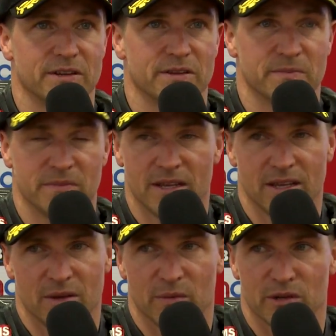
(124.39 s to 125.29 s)
You know,
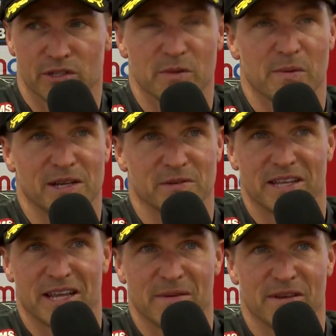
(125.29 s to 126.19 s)
World Superbikes when
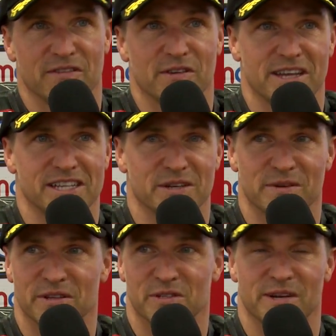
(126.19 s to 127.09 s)
they came here a few years ago
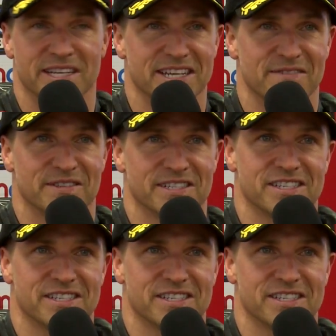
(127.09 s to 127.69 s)
were doing 27s.